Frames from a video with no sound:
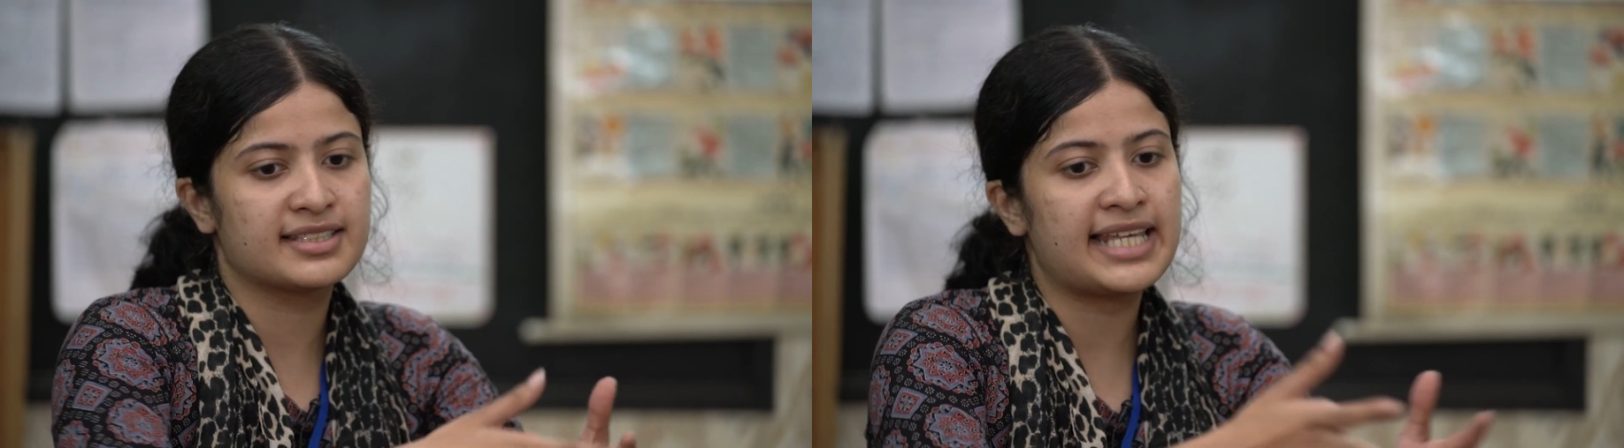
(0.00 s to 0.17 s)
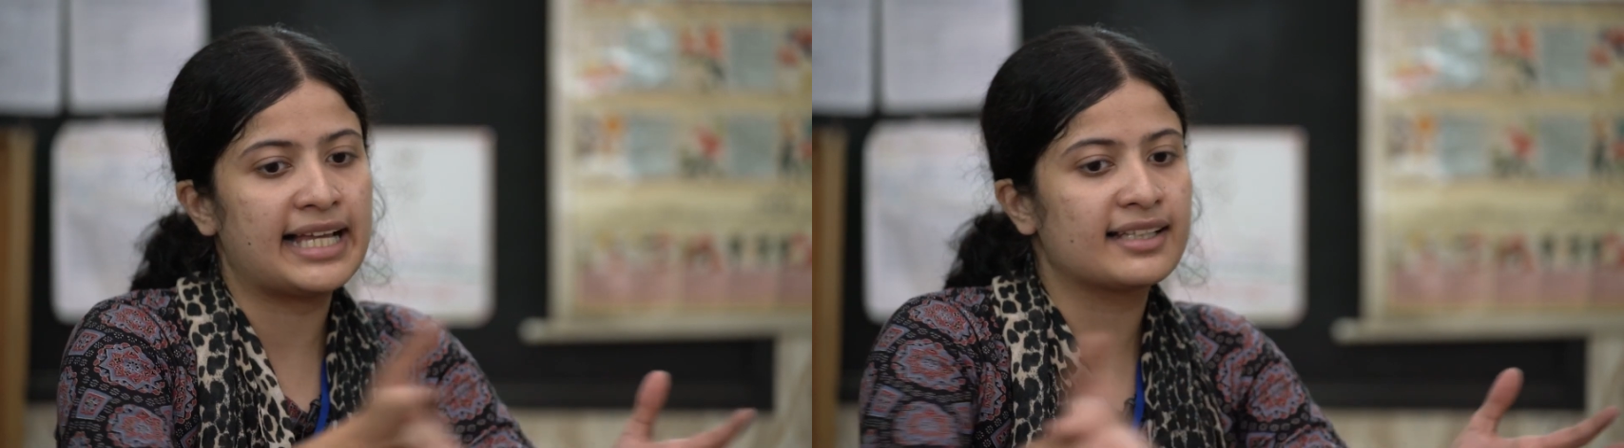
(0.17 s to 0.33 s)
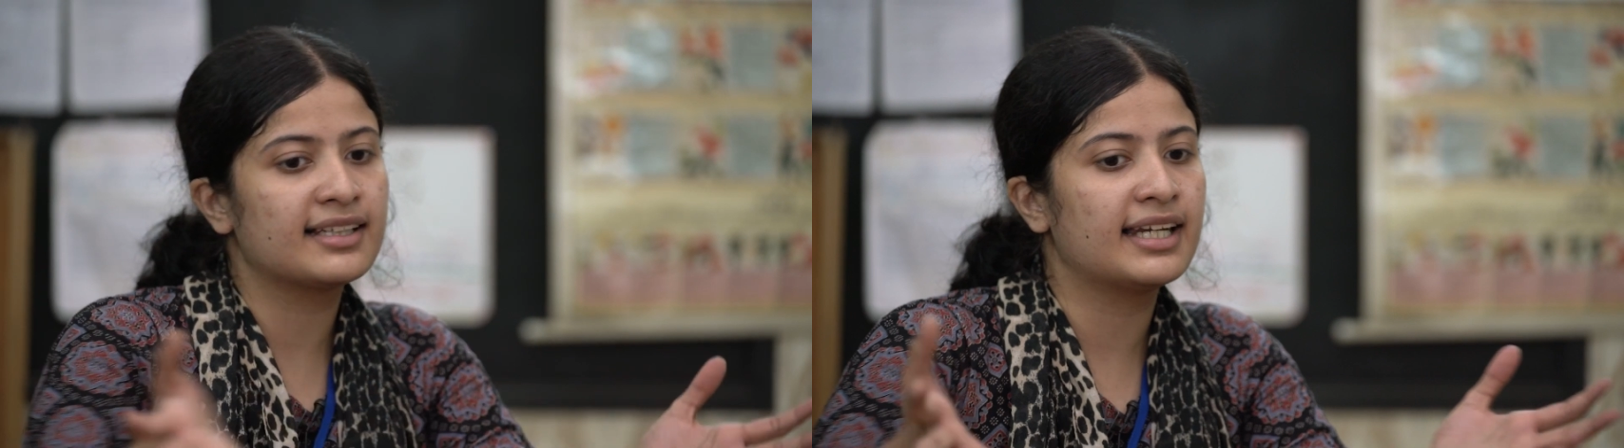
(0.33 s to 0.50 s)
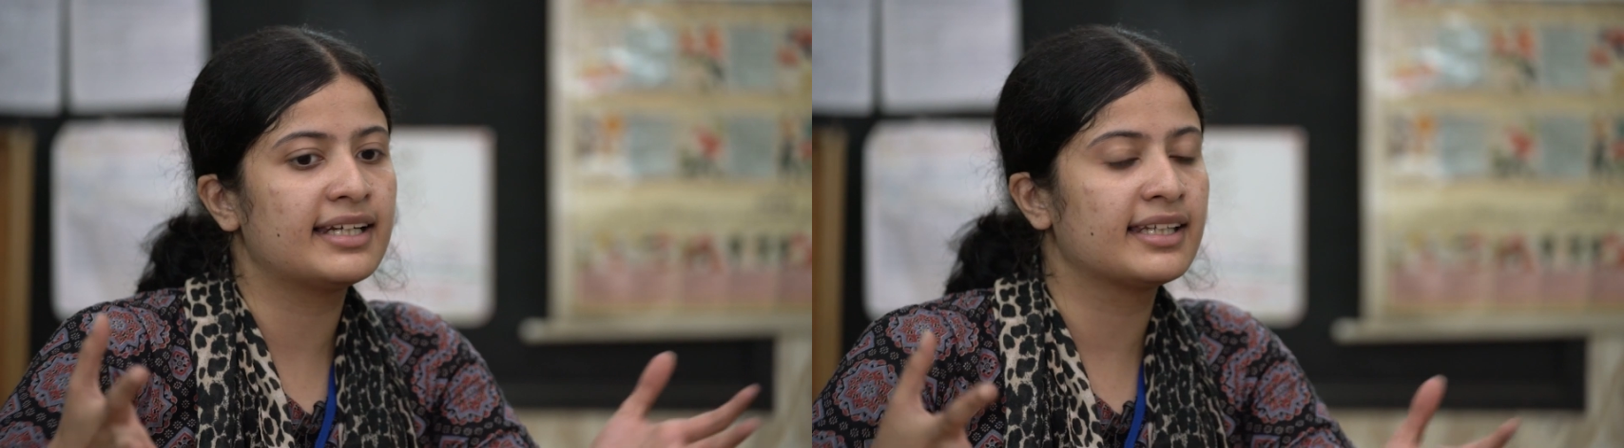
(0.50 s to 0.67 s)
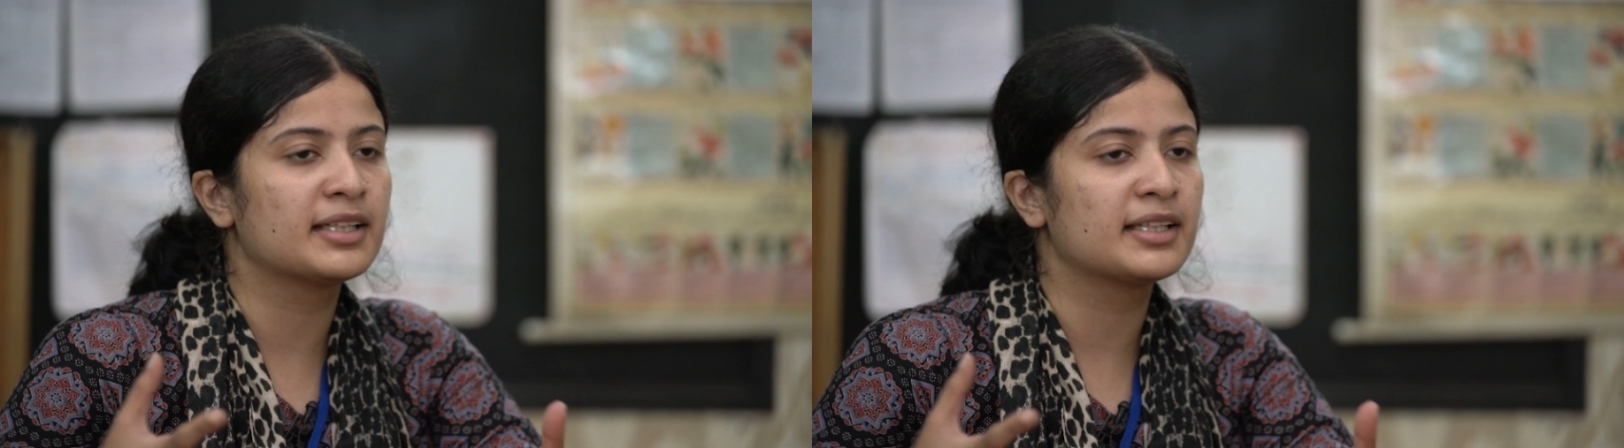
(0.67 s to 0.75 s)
calculating